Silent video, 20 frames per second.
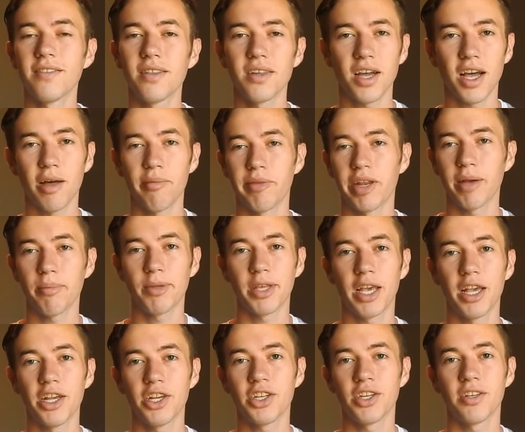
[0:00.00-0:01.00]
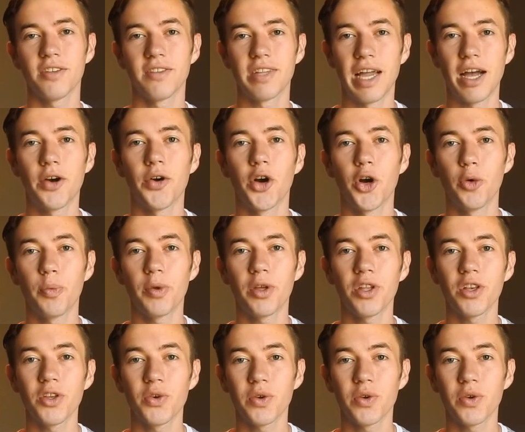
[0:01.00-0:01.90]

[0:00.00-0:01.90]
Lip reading: the Common Application is now open,